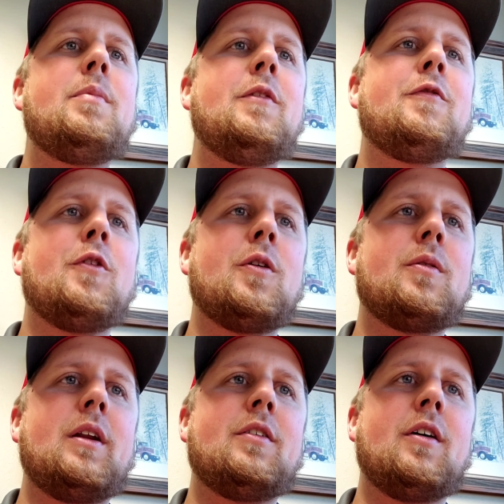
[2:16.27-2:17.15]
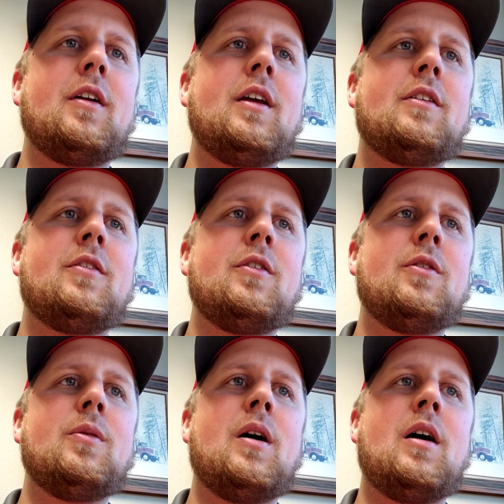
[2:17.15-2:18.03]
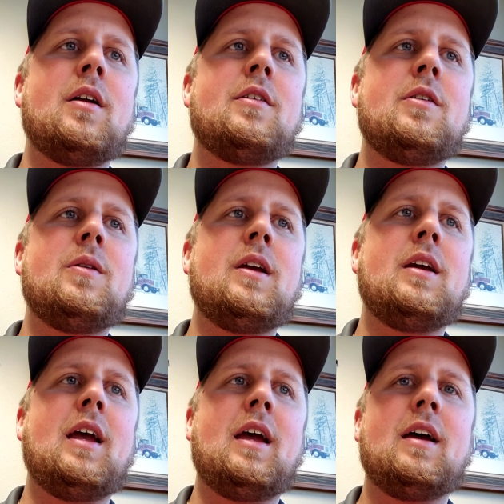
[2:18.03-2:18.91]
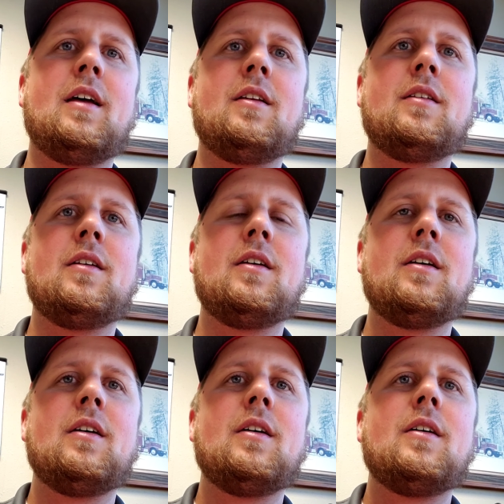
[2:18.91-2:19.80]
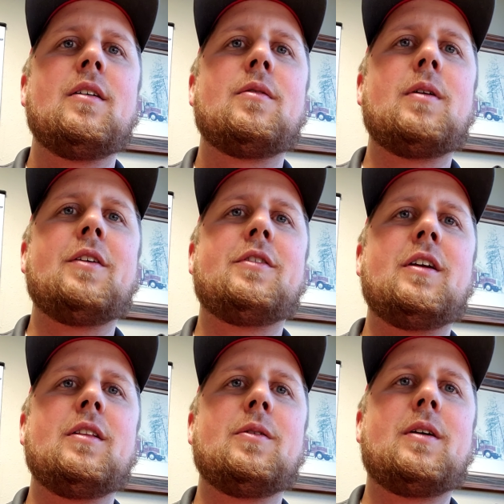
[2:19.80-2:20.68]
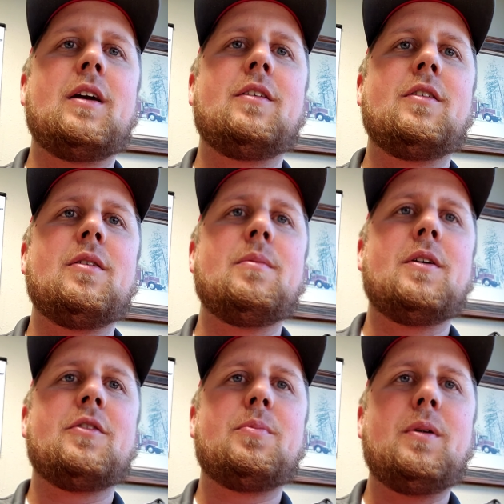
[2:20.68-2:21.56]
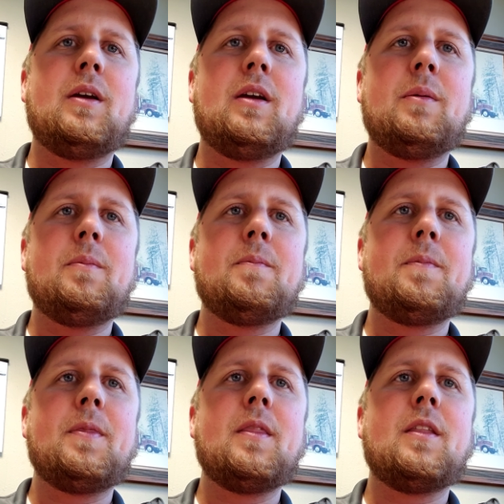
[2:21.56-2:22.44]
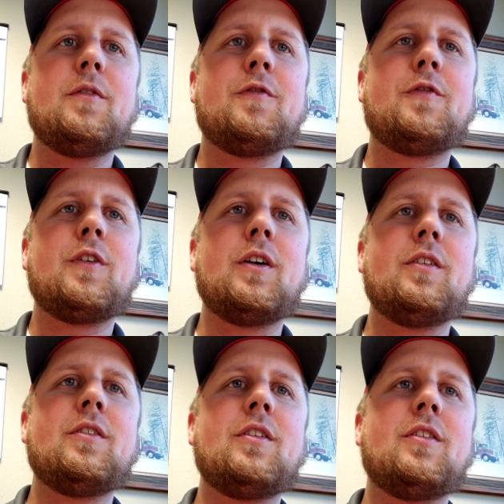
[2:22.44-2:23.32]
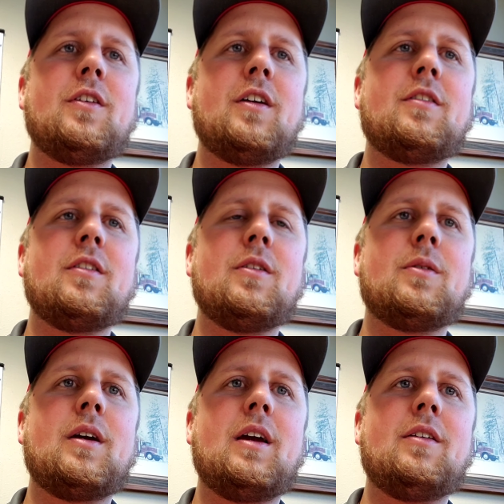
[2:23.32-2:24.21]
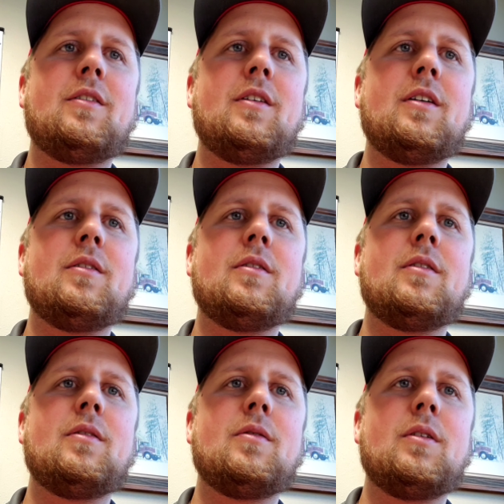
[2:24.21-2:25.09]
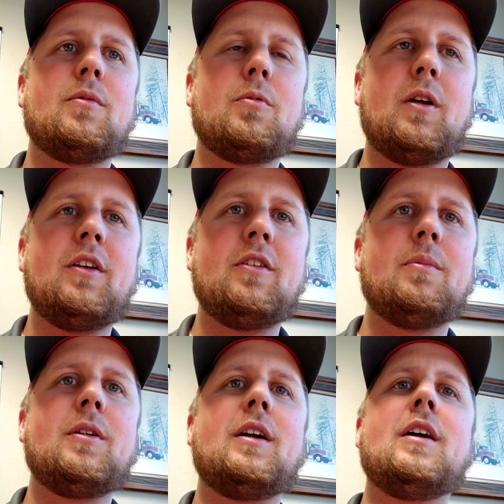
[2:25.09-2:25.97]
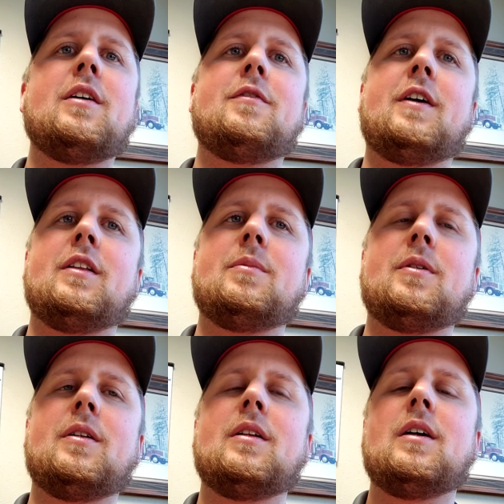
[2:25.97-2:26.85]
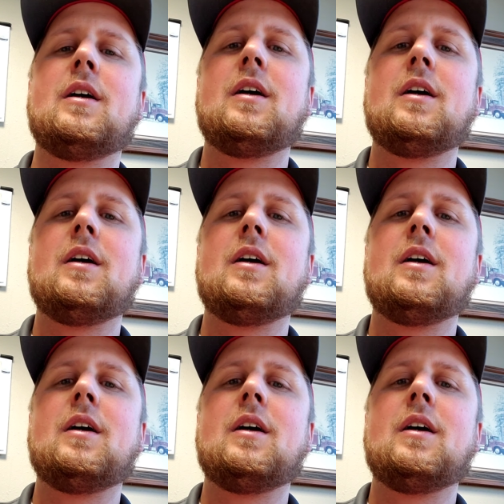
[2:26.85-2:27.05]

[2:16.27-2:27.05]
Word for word: before returning to on-duty and resting location must be the first such location reasonably available